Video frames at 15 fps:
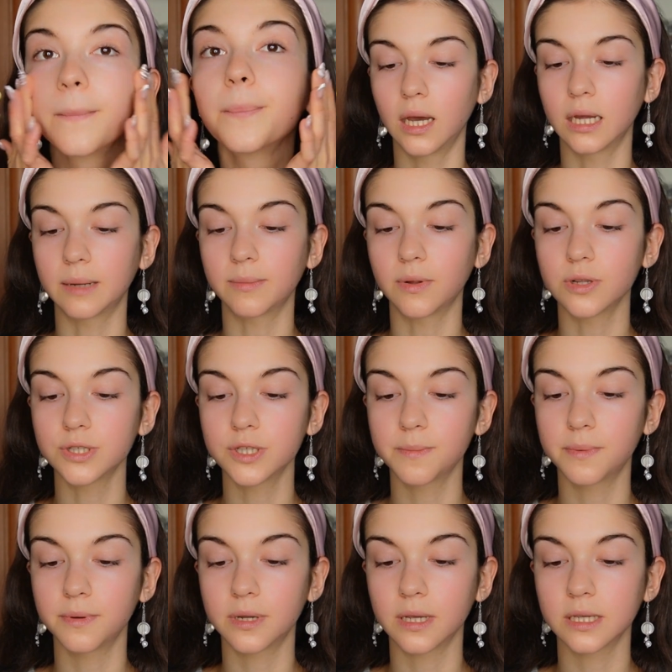And I'm also
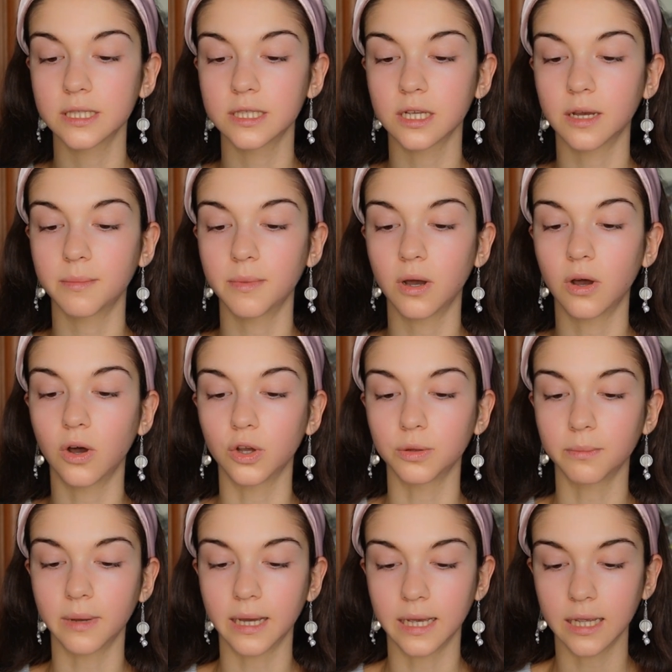putting some on
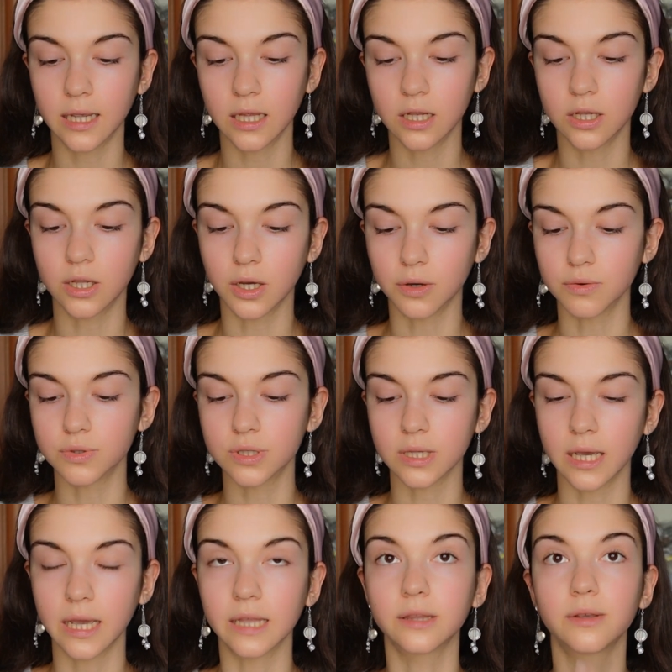my nose
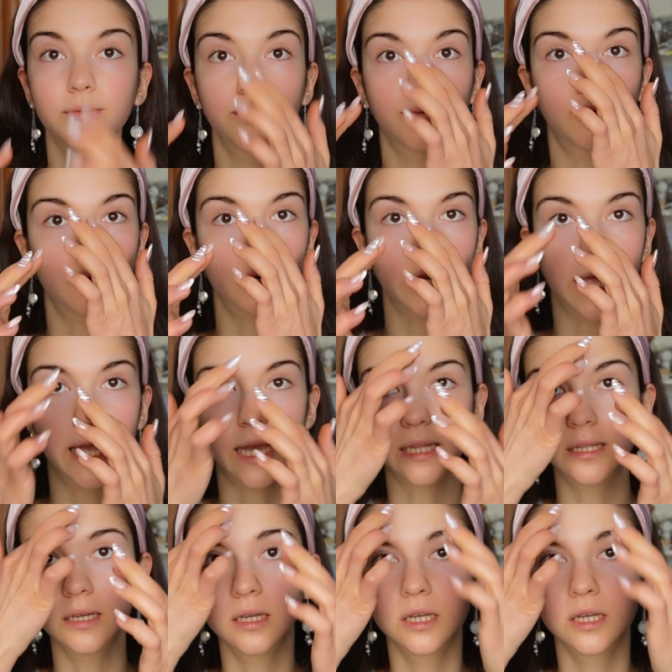and forehead